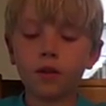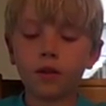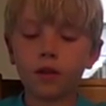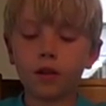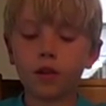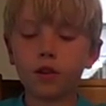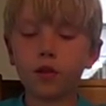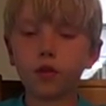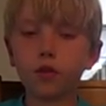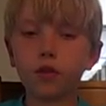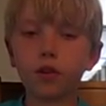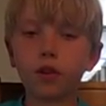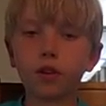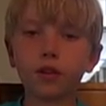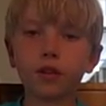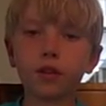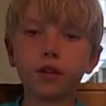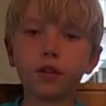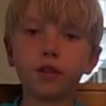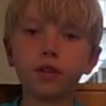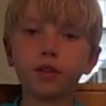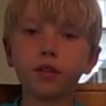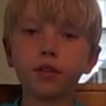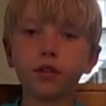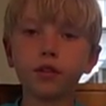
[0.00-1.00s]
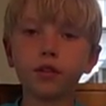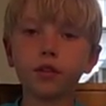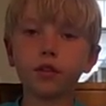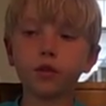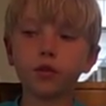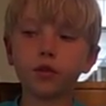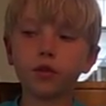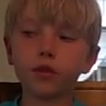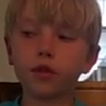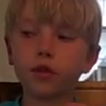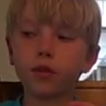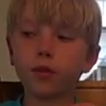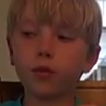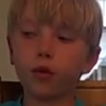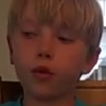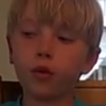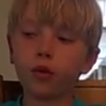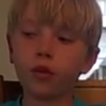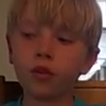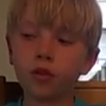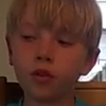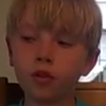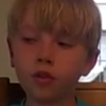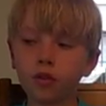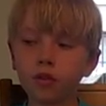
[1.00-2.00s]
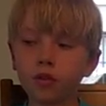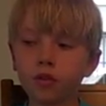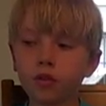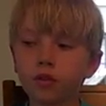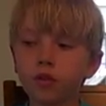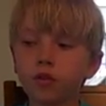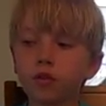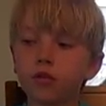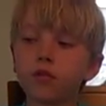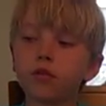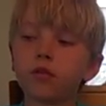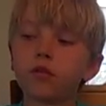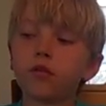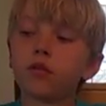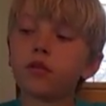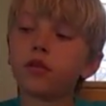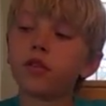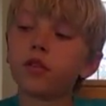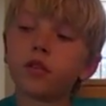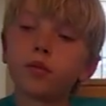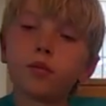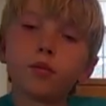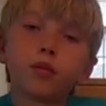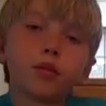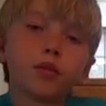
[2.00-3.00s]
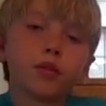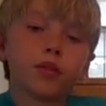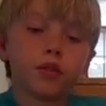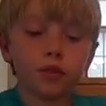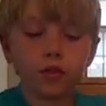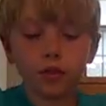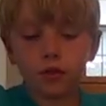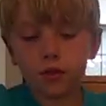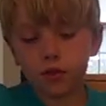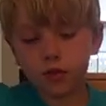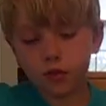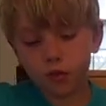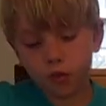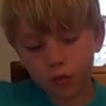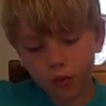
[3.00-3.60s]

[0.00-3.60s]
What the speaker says: Now you're not going to need the scissors anymore, so you can put the scissors